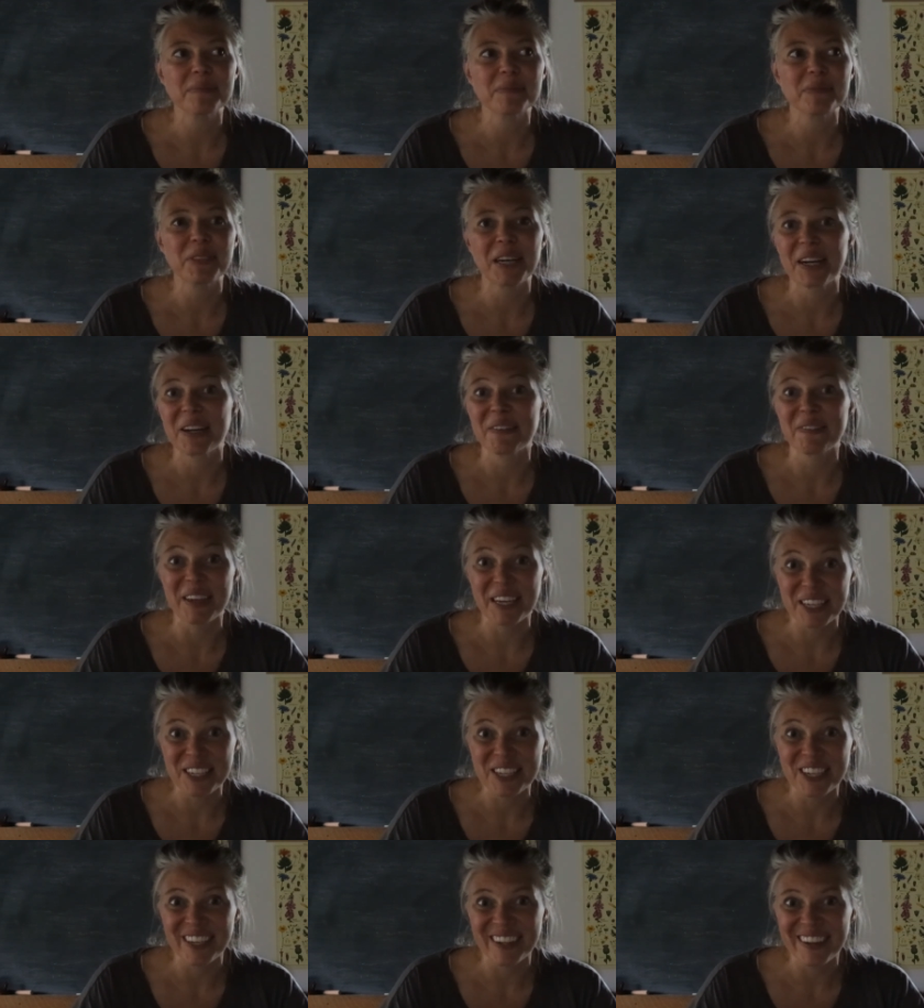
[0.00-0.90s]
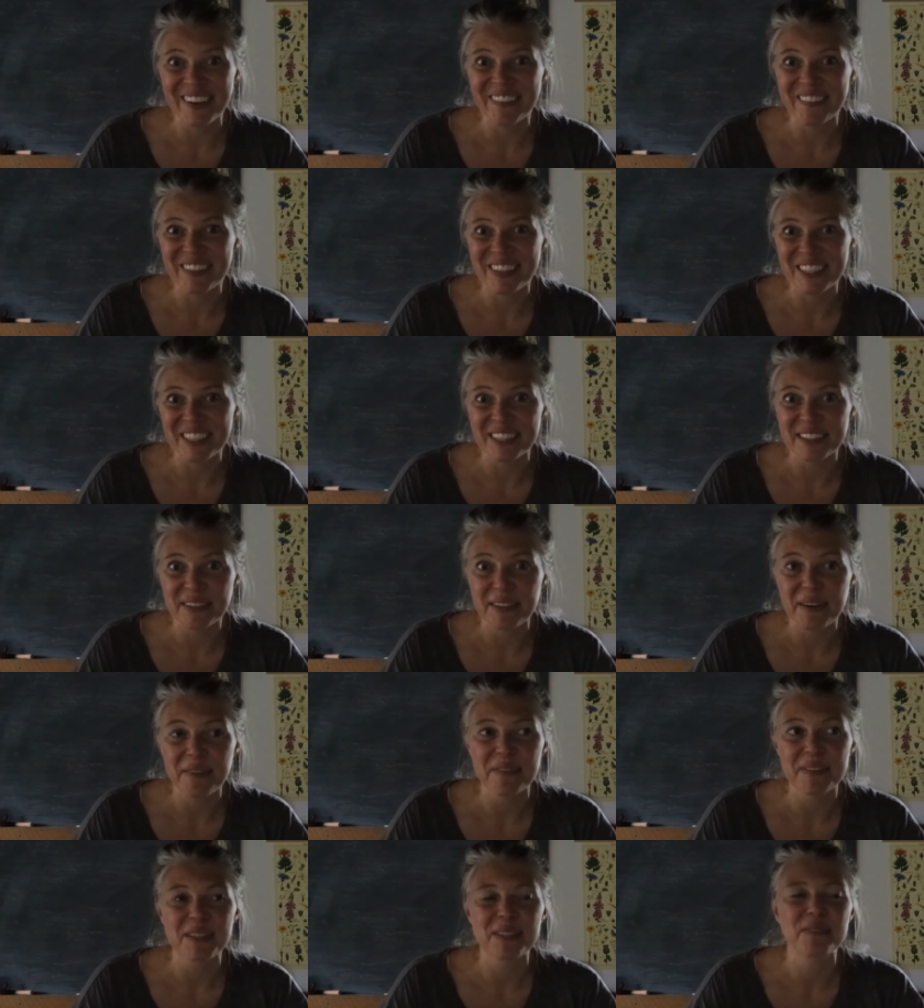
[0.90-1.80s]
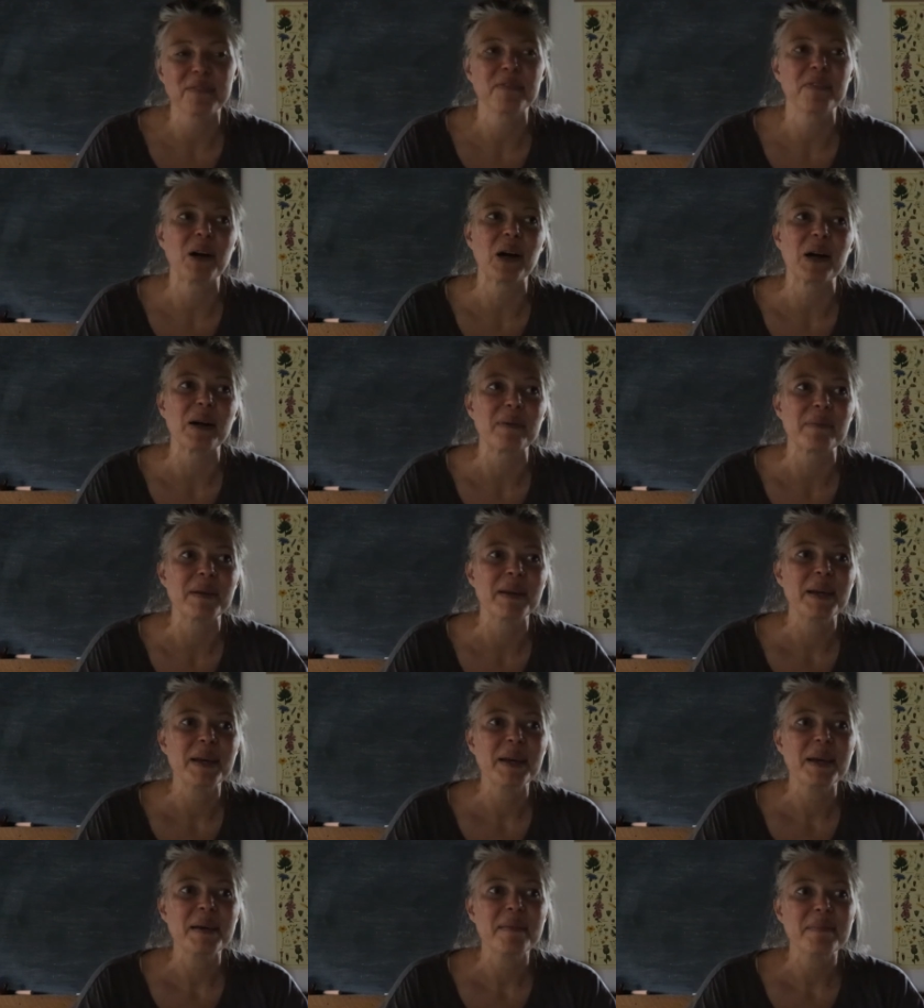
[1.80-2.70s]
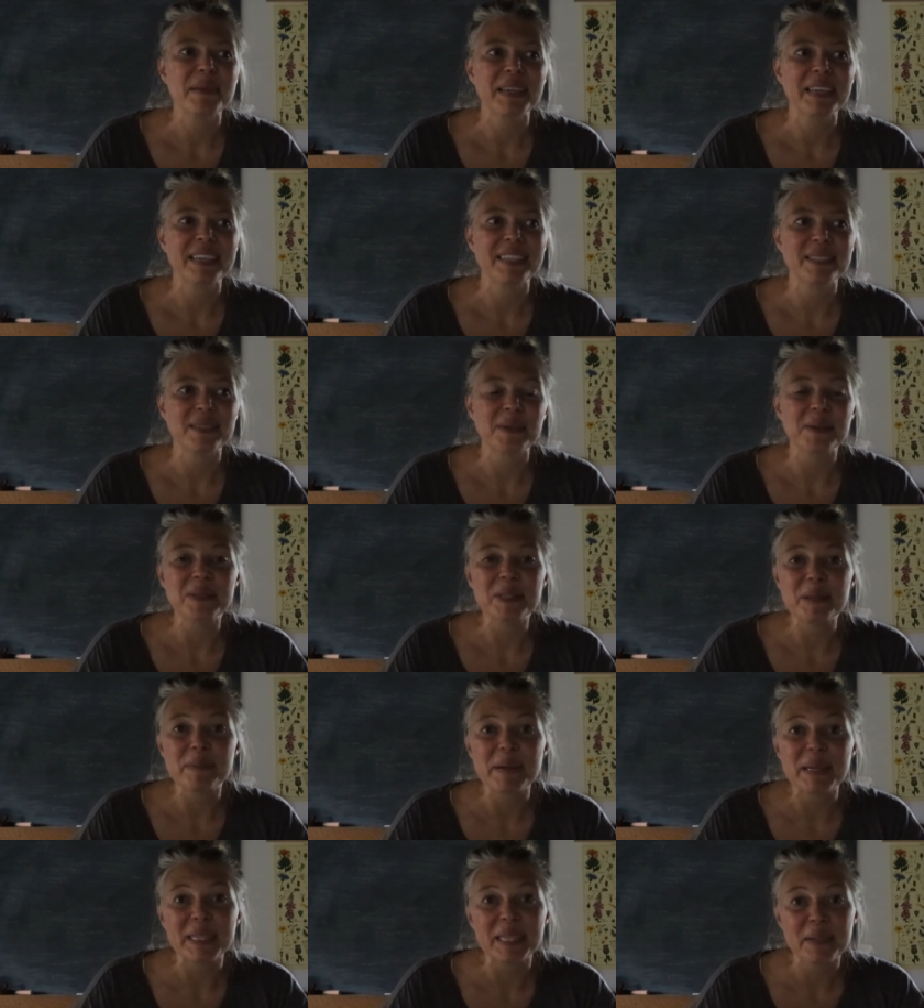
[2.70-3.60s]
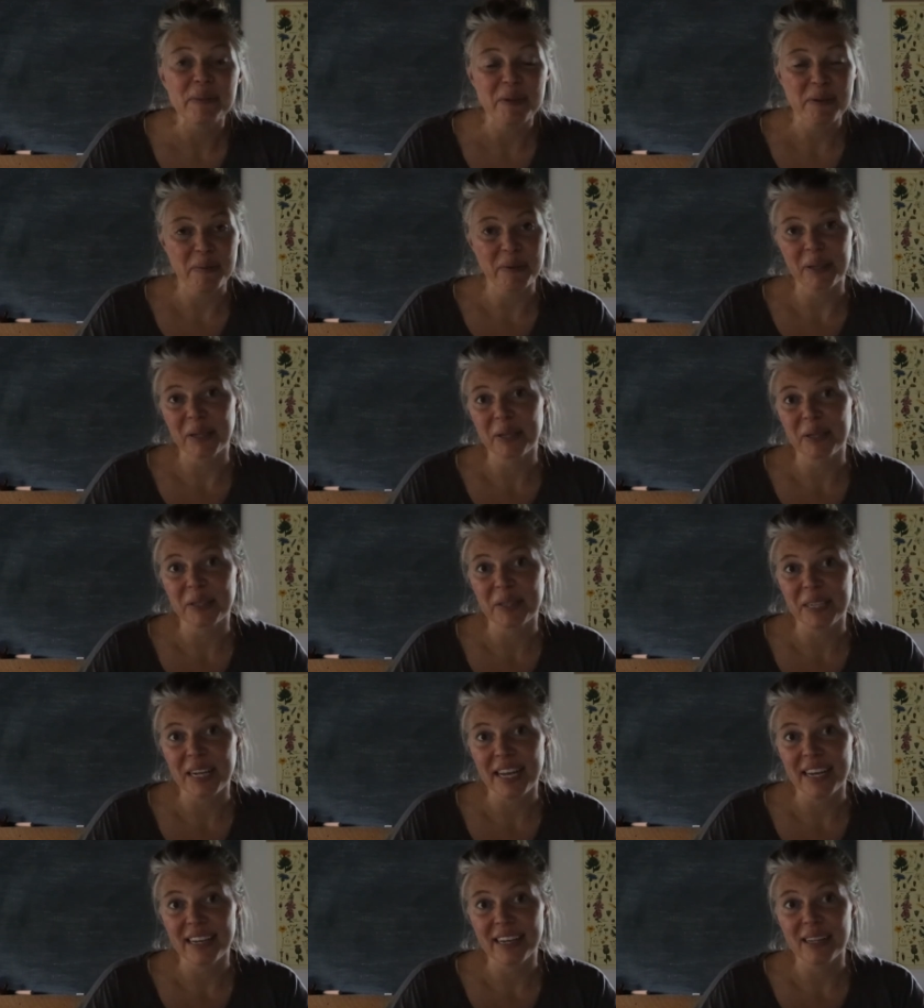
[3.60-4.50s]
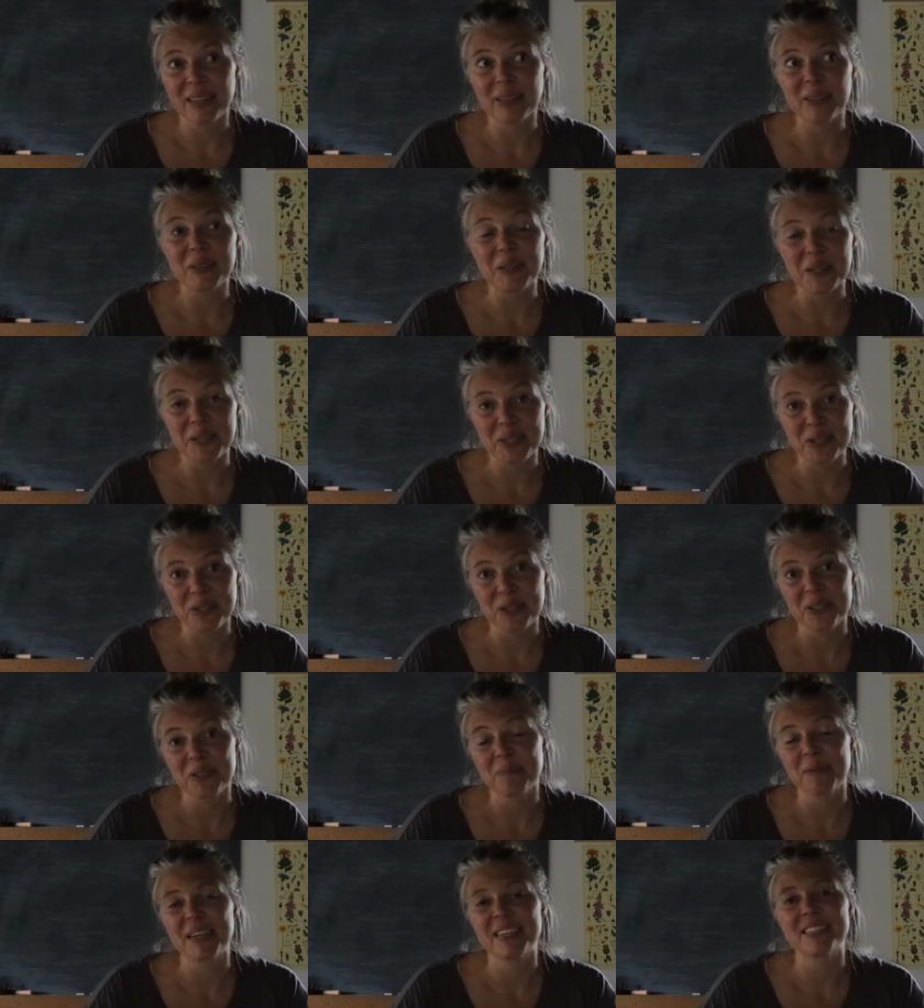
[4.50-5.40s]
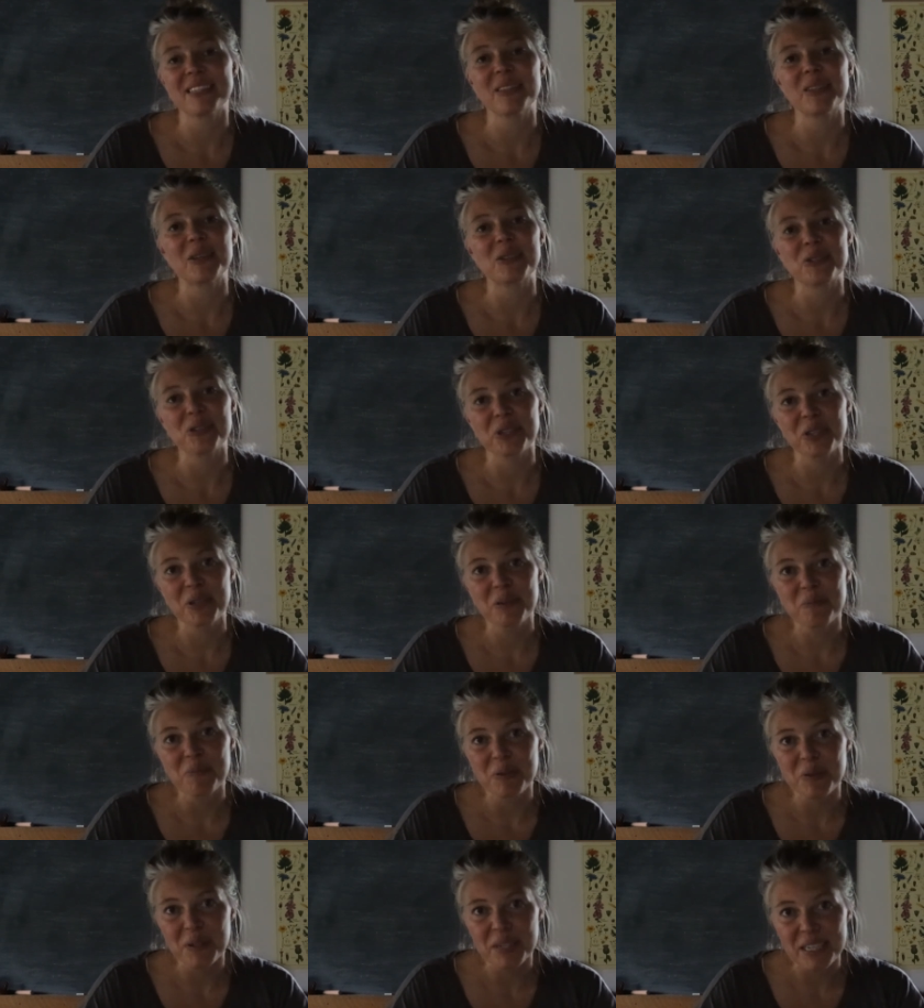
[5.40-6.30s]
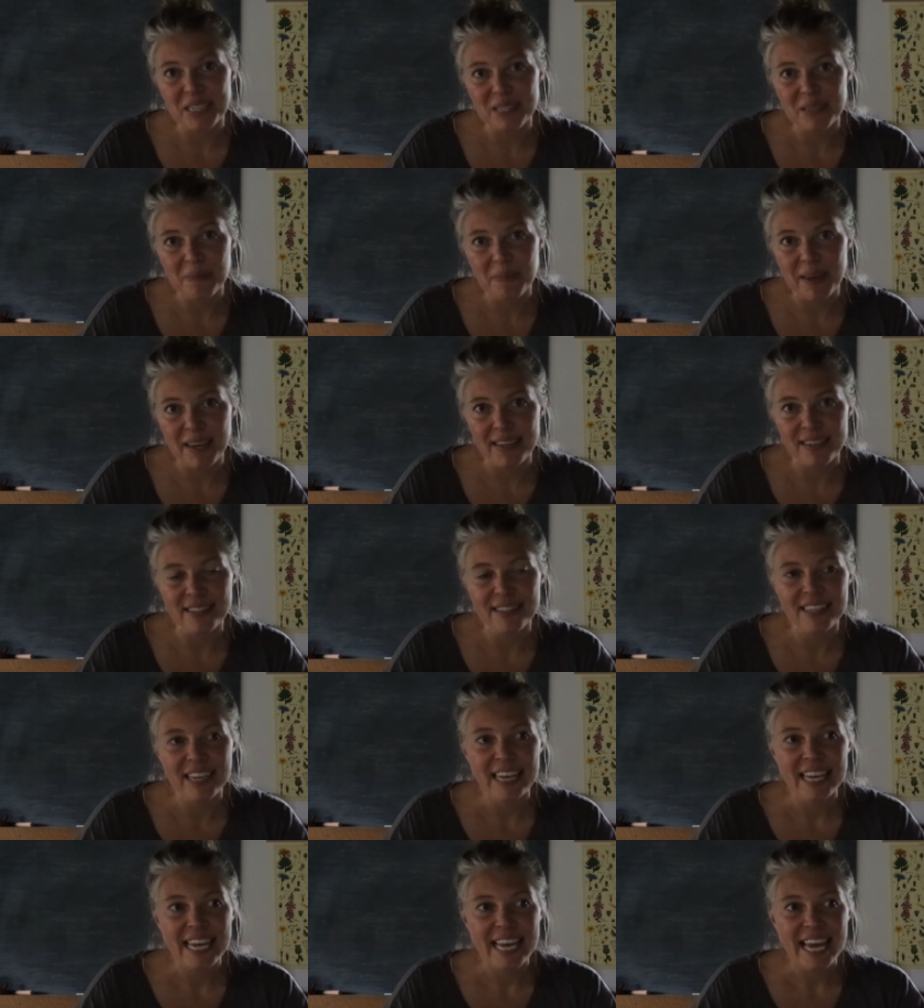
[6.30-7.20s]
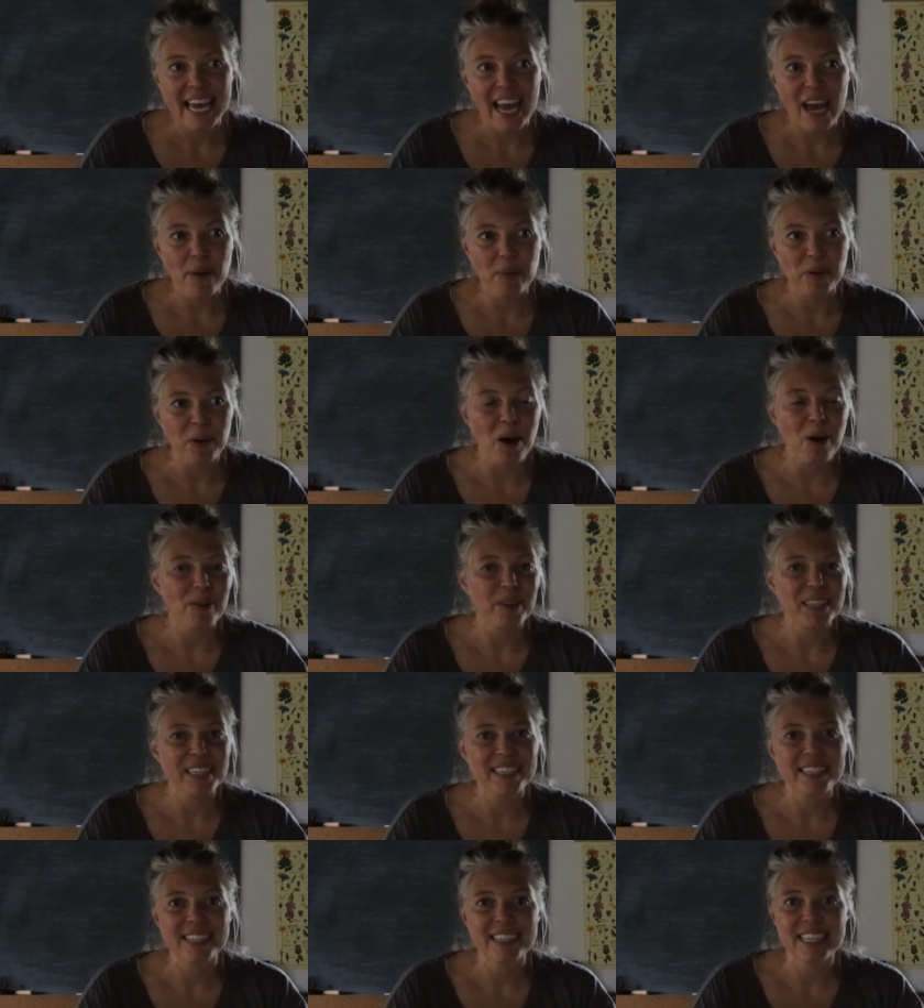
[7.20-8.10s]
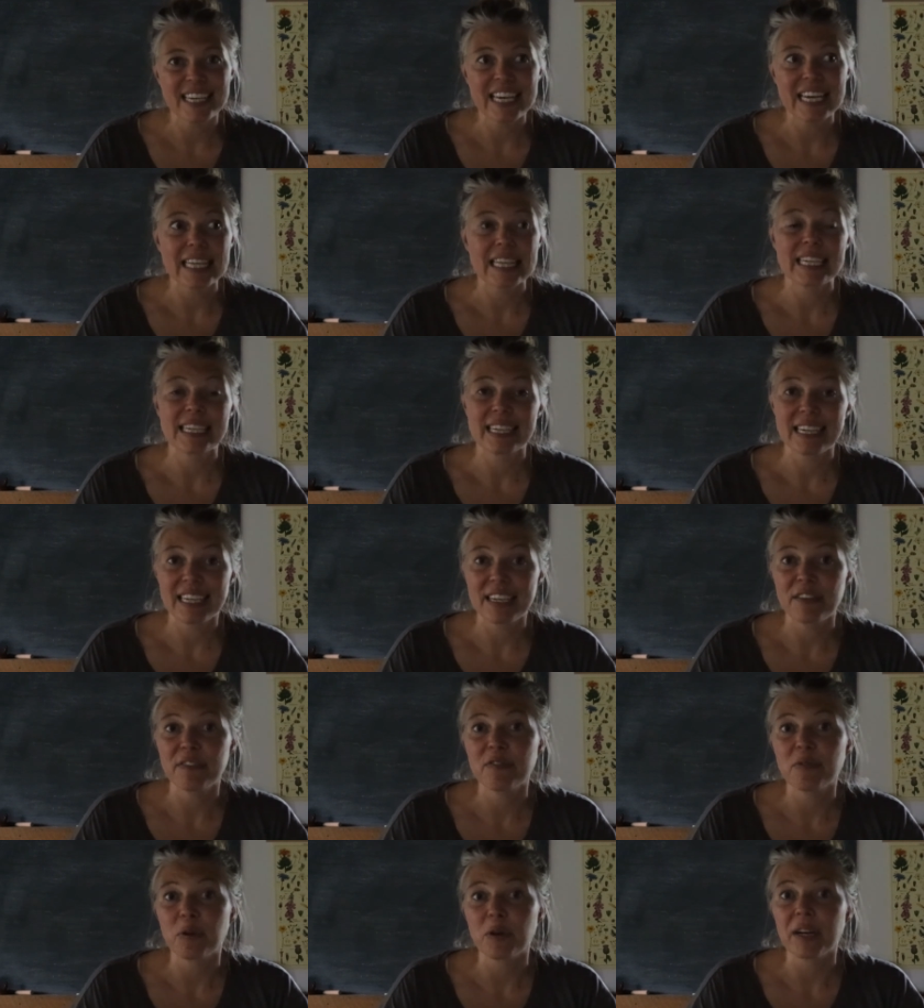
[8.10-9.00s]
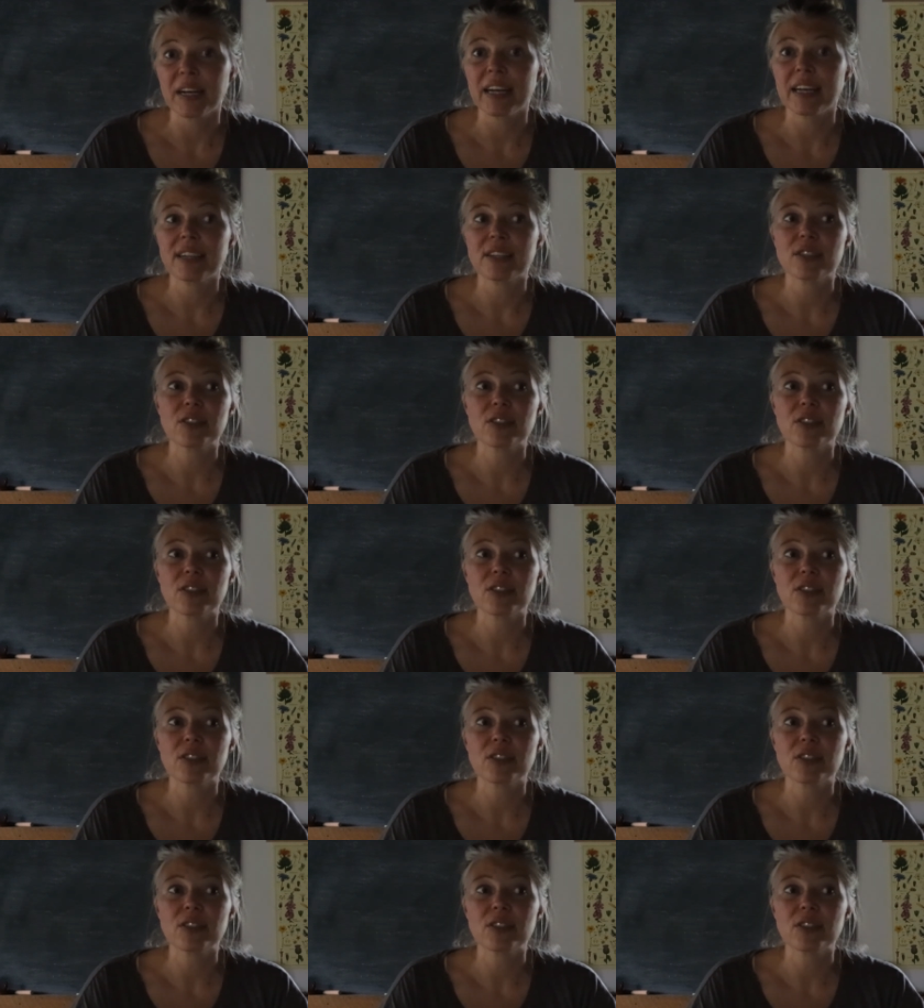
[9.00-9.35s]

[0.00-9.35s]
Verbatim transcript: renovation of this, of this farm because ultimately we want to create a larger space, a larger community space, and we're already seeing the need for it.